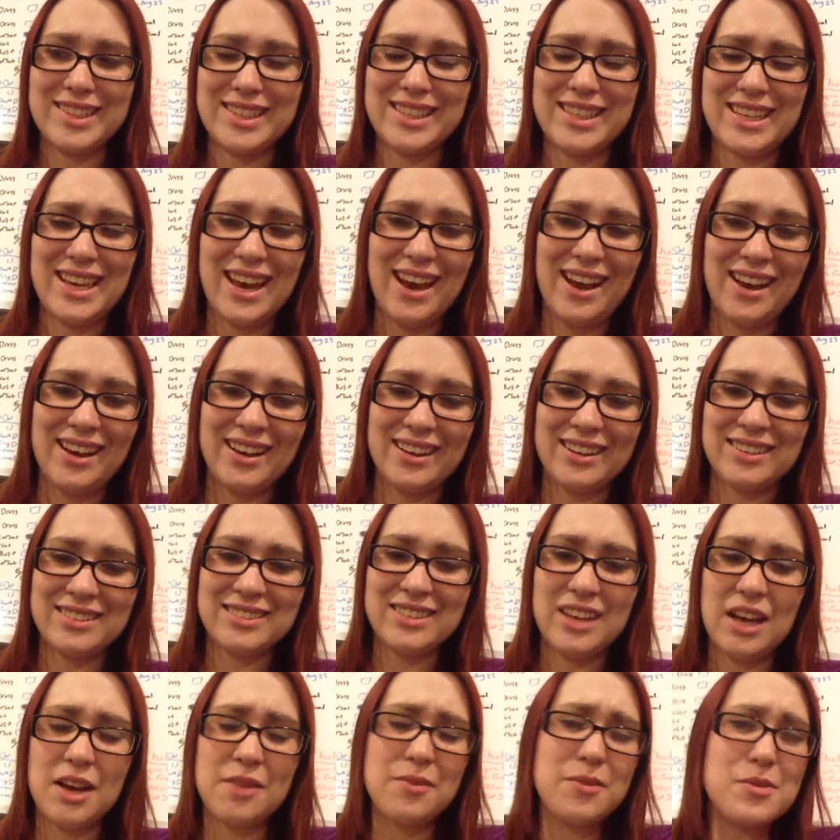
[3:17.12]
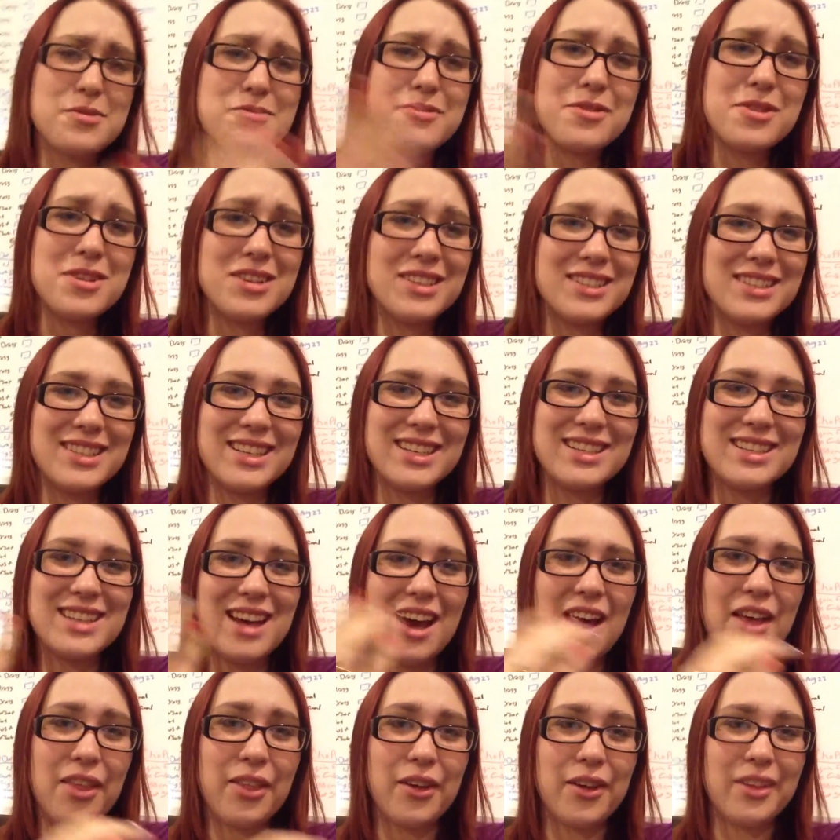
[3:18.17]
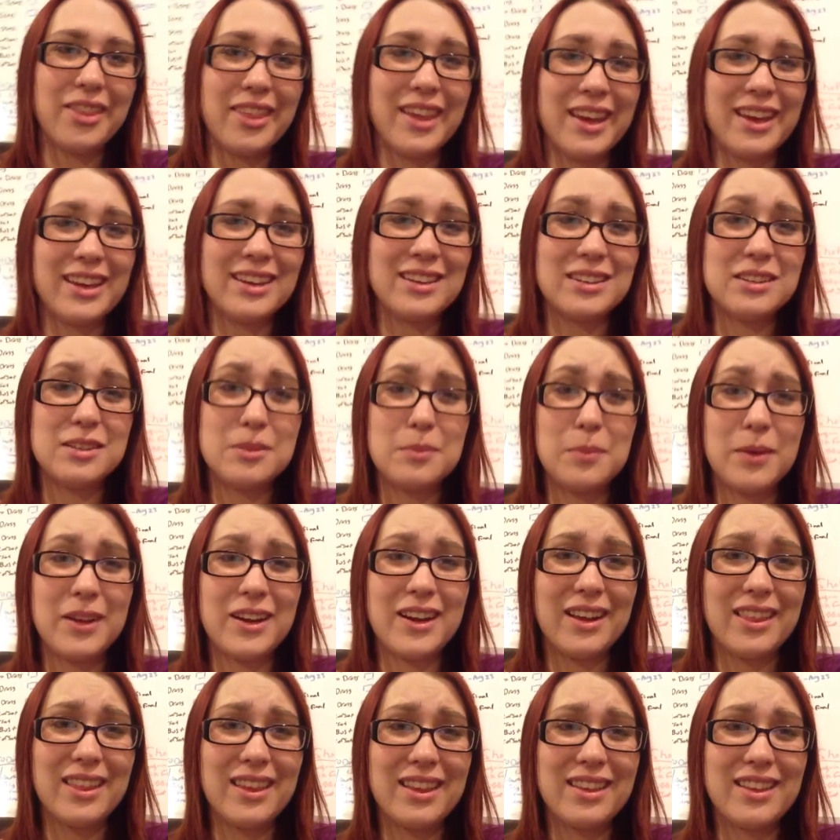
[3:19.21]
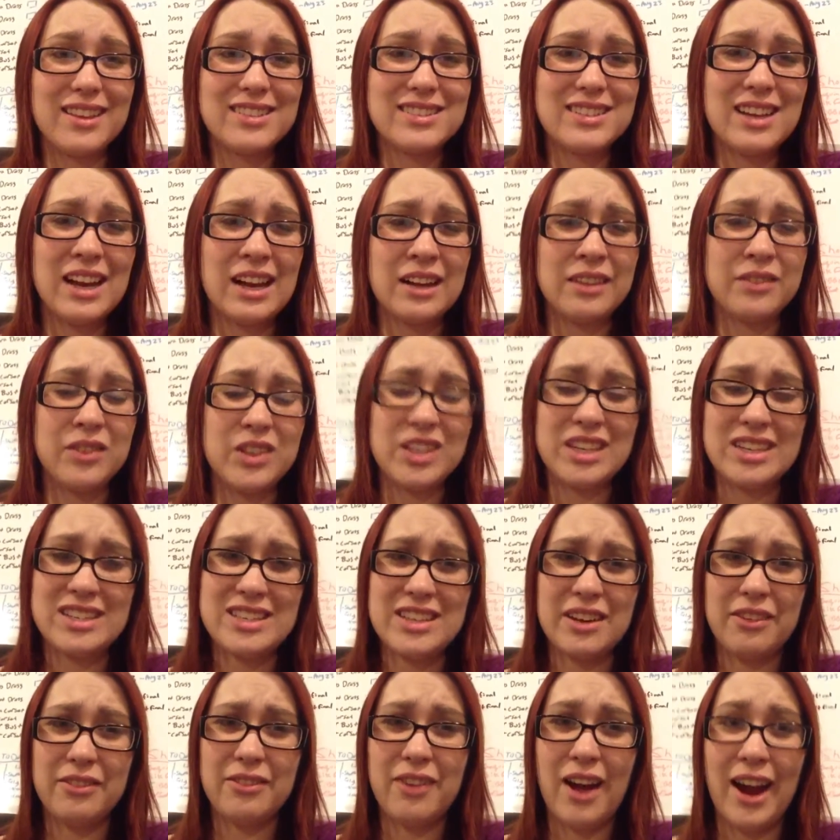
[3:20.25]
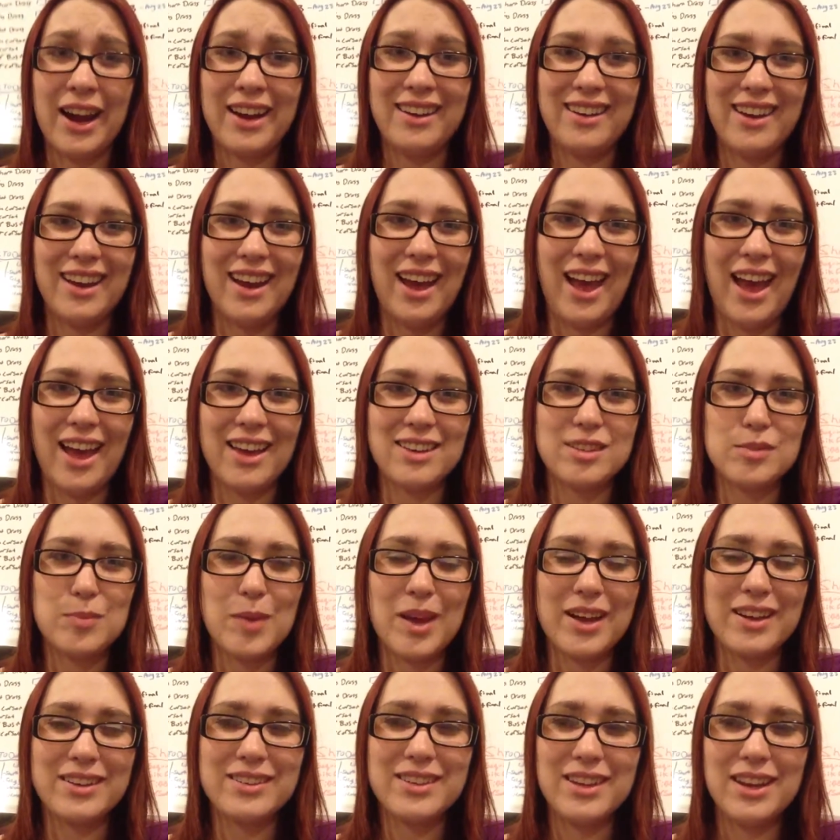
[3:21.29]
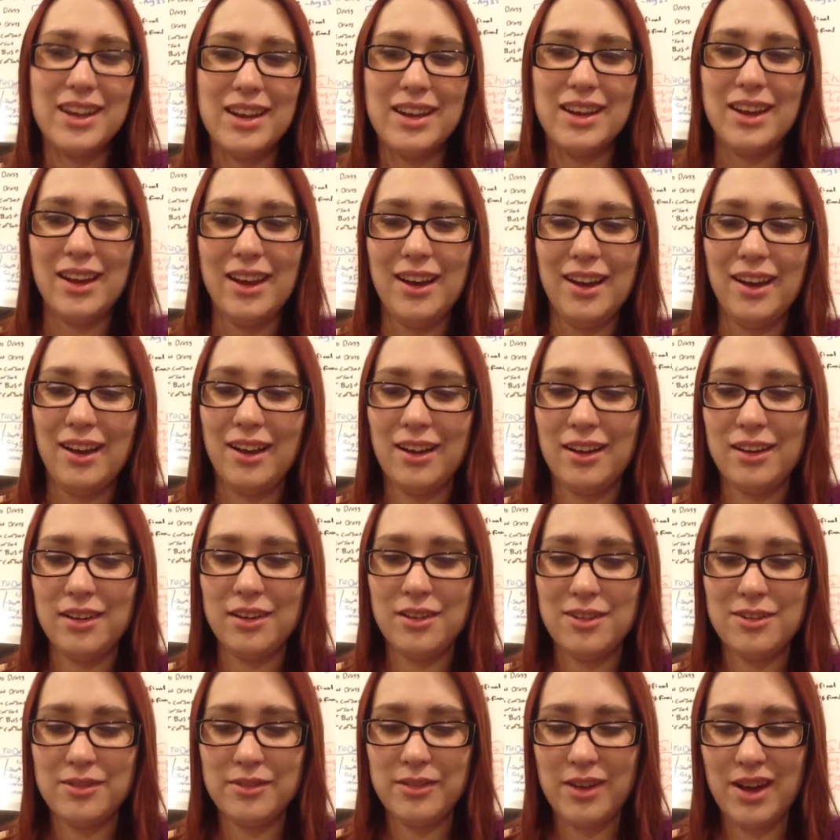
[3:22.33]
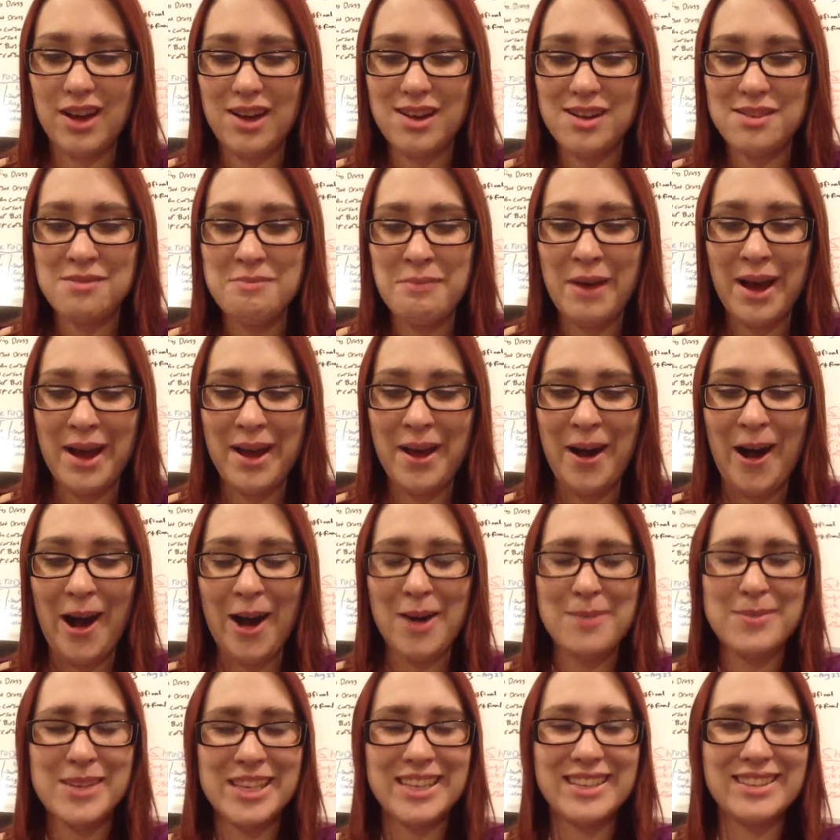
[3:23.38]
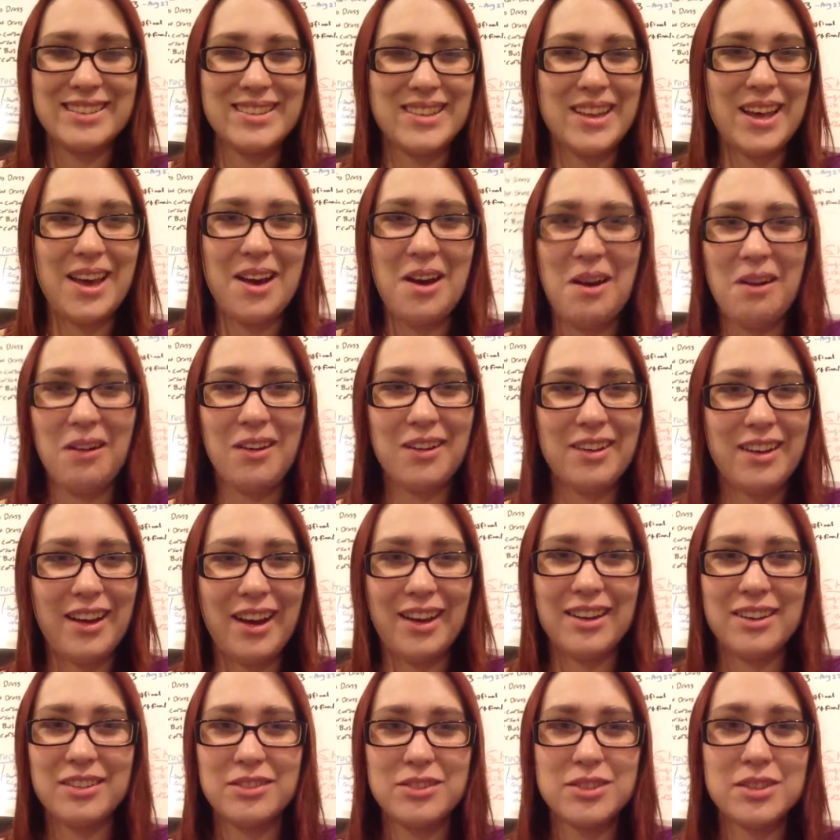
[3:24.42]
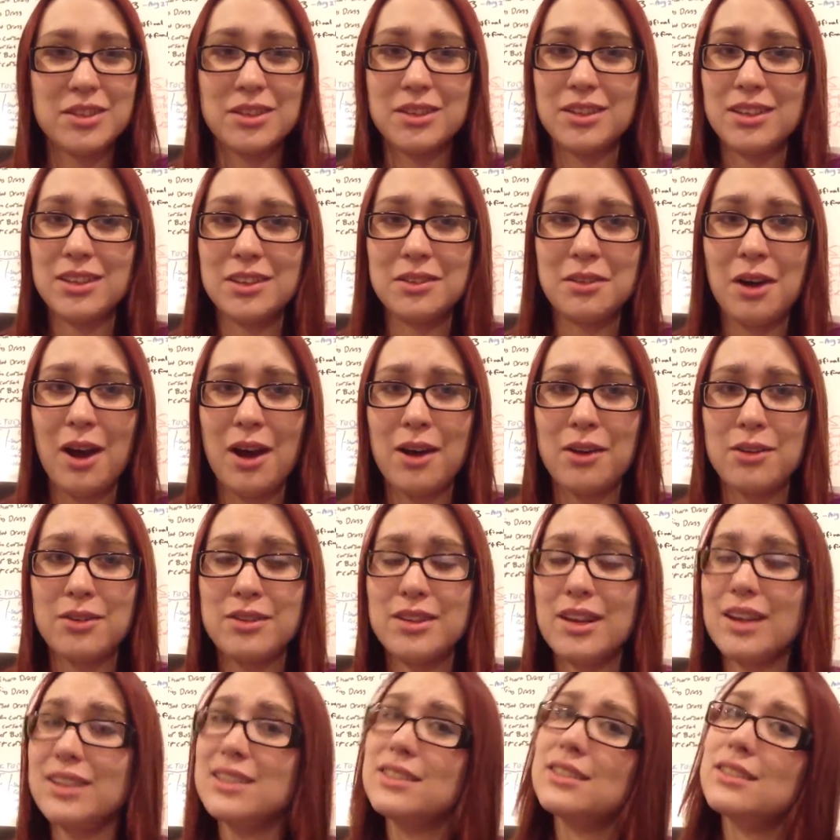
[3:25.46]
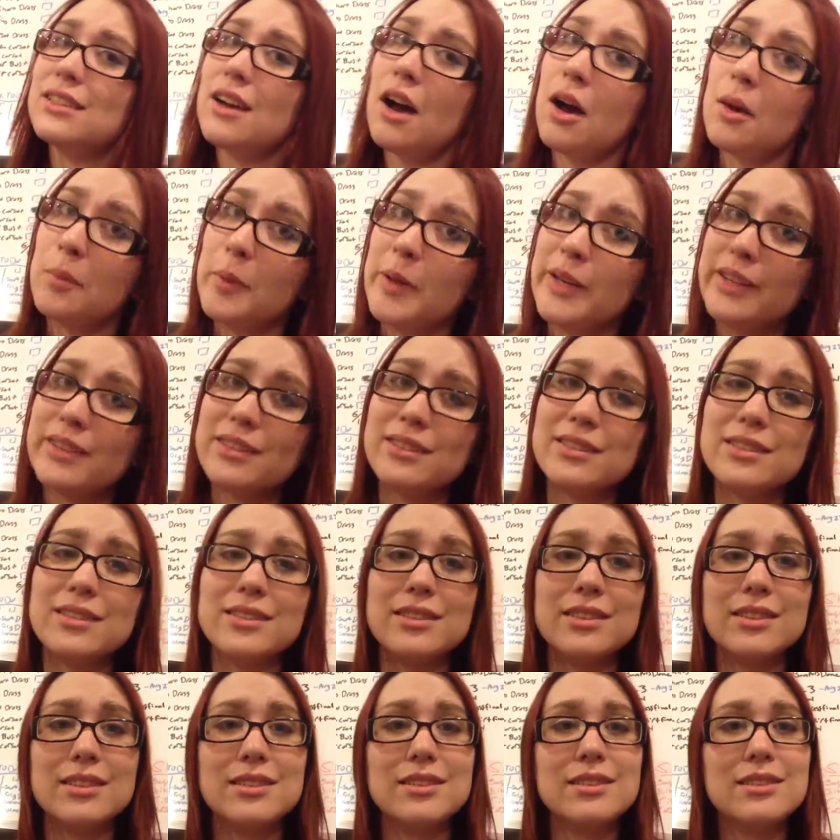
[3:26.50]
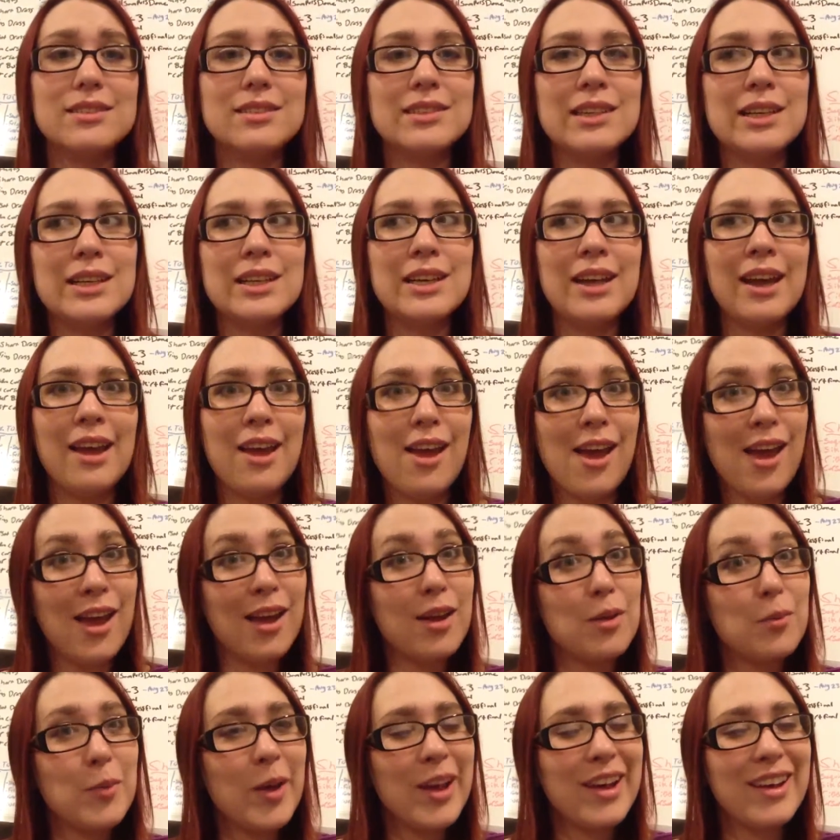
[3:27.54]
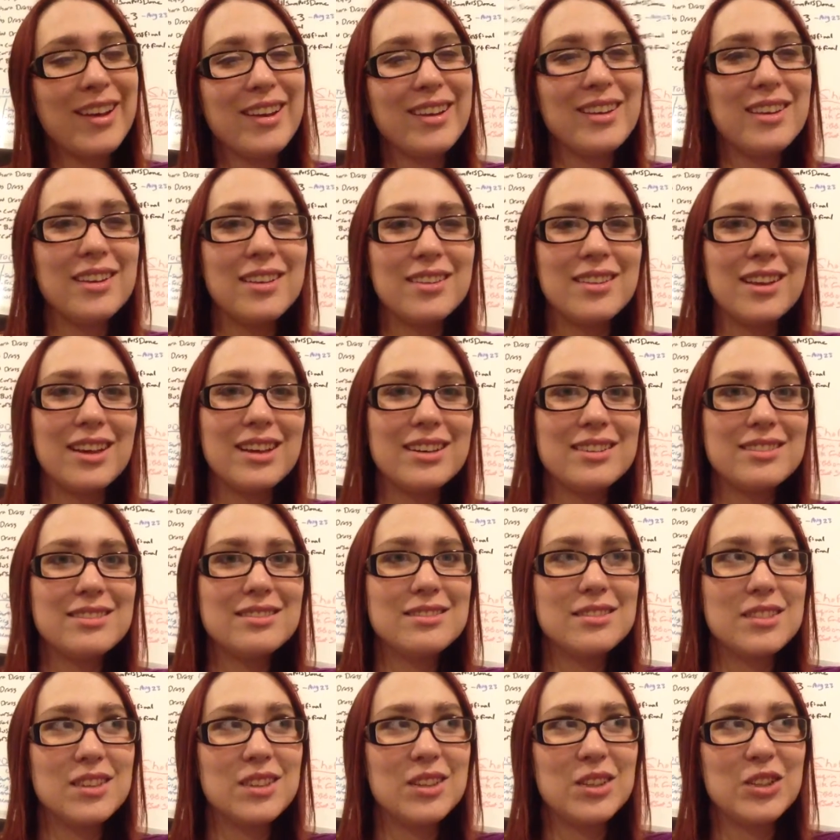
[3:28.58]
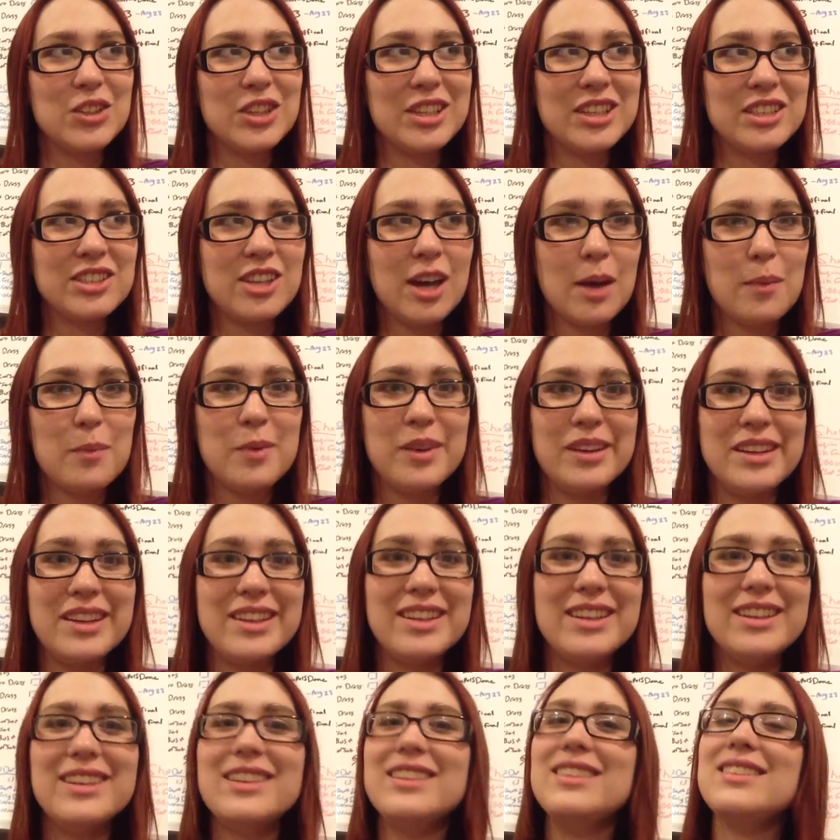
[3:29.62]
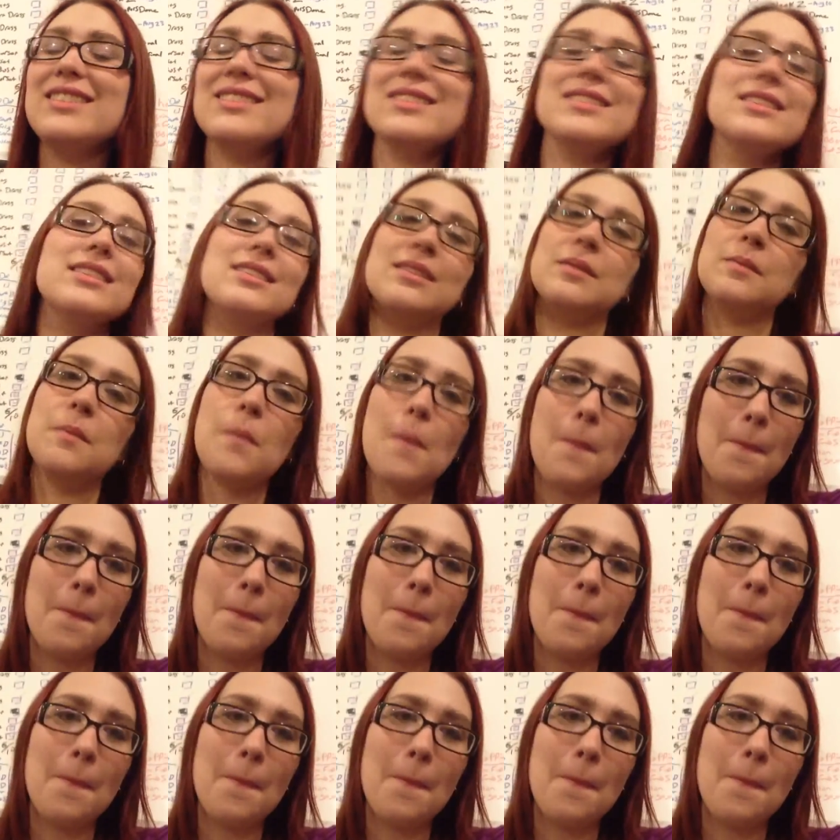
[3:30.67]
yeah, I'm of course into other things, but I think that's kind of a defining aspect of my hobbies. They all kind of circle around comics and anime, like learning Japanese and